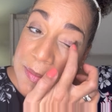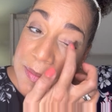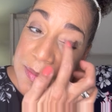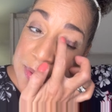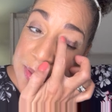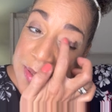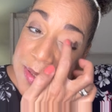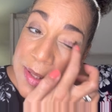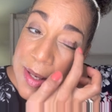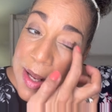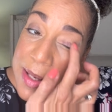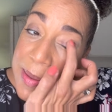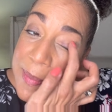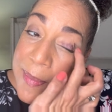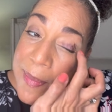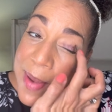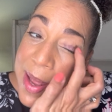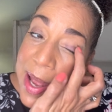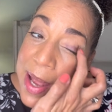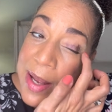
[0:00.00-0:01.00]
It's not a
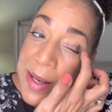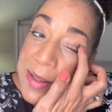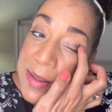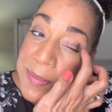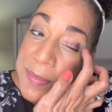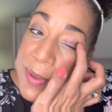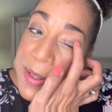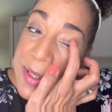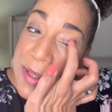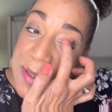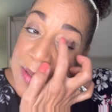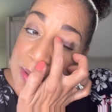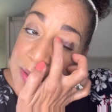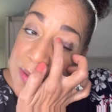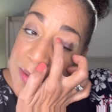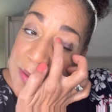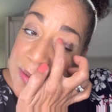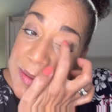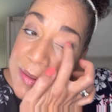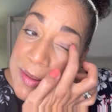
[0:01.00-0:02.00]
matte, but
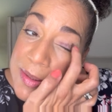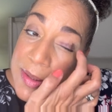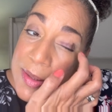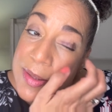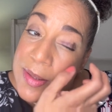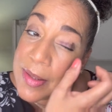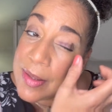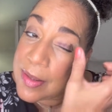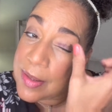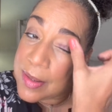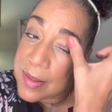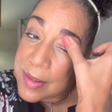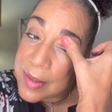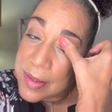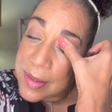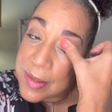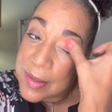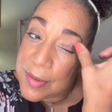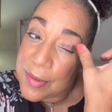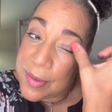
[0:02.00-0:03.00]
it's just a
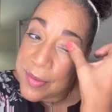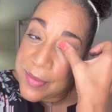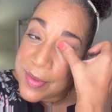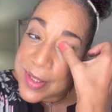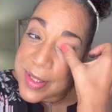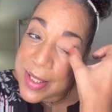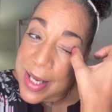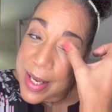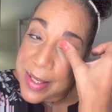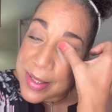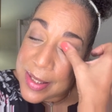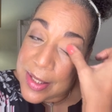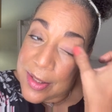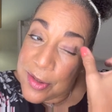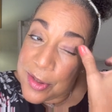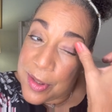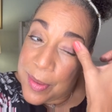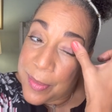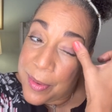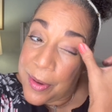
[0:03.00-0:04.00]
sort of a satiny
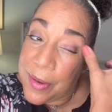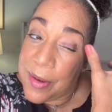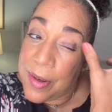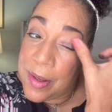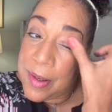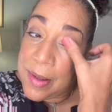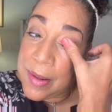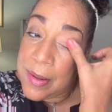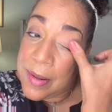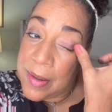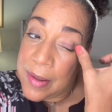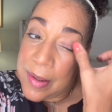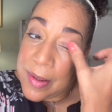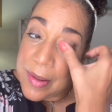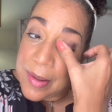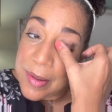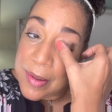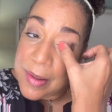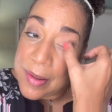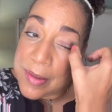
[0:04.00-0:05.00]
shimmer.
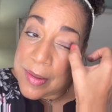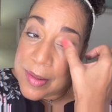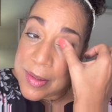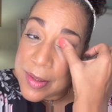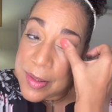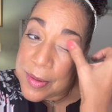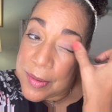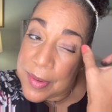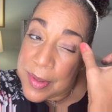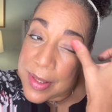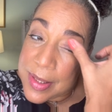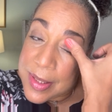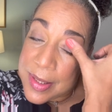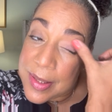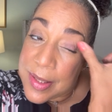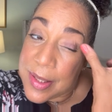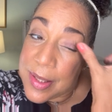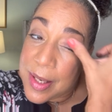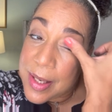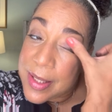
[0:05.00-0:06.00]
So this is a
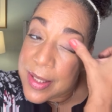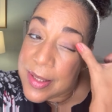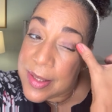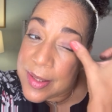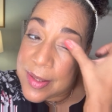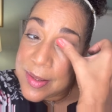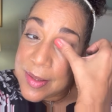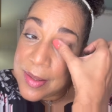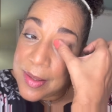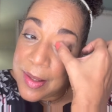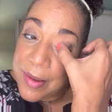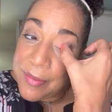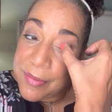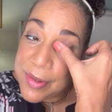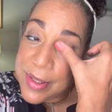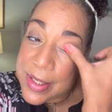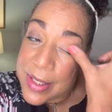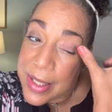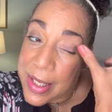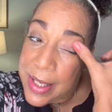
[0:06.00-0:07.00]
nice
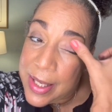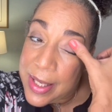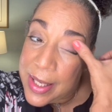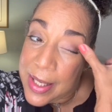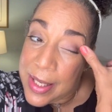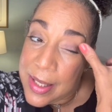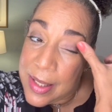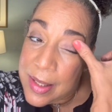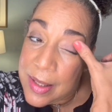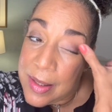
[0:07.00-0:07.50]
everyday